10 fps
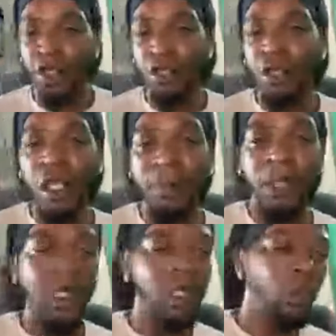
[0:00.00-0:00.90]
Because
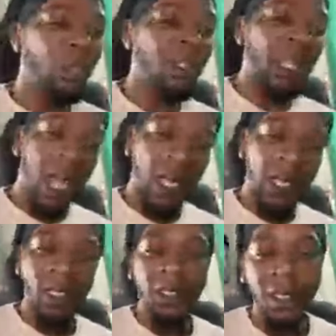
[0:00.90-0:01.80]
there's no dimming. Either
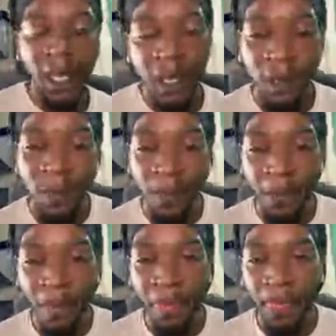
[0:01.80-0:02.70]
we're knocking it
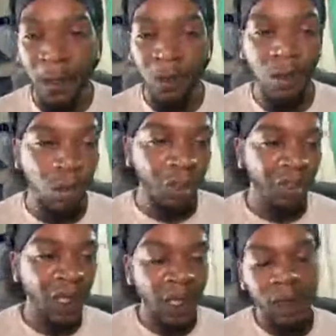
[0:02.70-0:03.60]
out
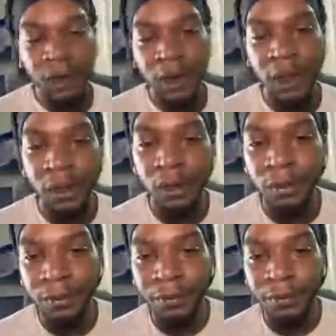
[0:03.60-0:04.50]
or we're shining together.